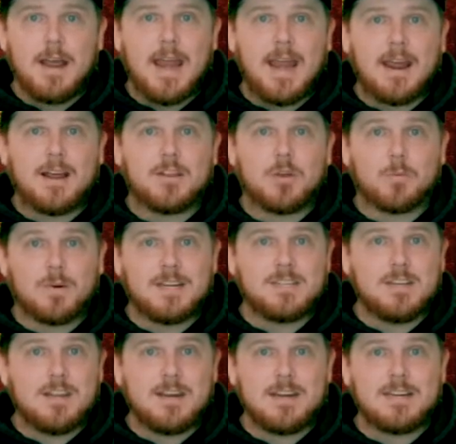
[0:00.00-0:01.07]
And the
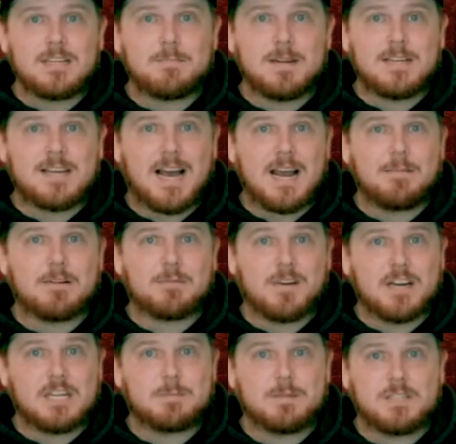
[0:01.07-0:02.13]
reason it needs to be timed a
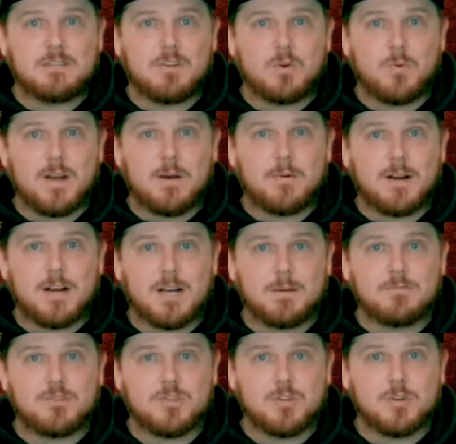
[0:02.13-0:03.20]
very specific way when it
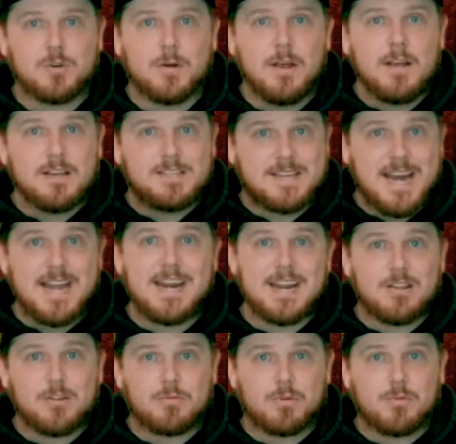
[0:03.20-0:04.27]
comes to standing
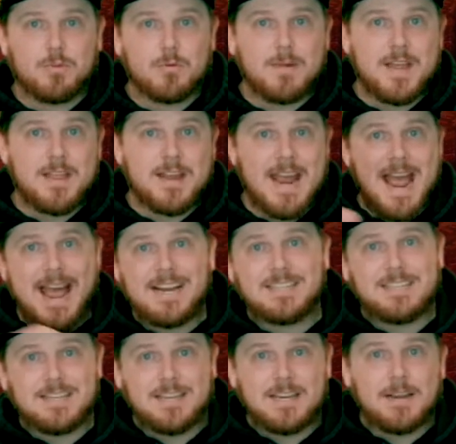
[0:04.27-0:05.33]
in the throne room and then
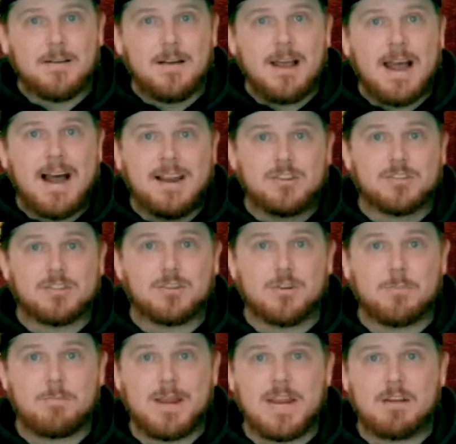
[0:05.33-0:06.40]
exiting at a
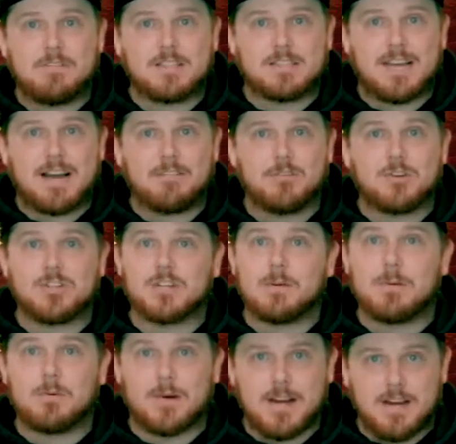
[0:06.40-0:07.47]
certain peak of his laugh, which is
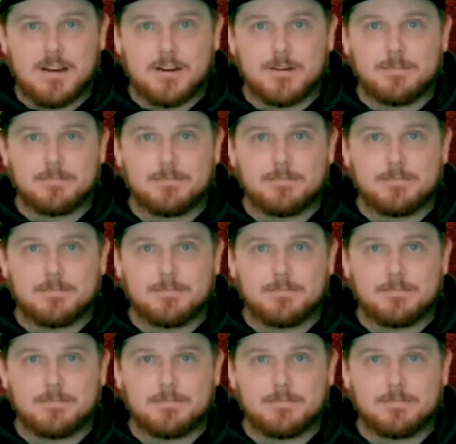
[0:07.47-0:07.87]
going to be right here.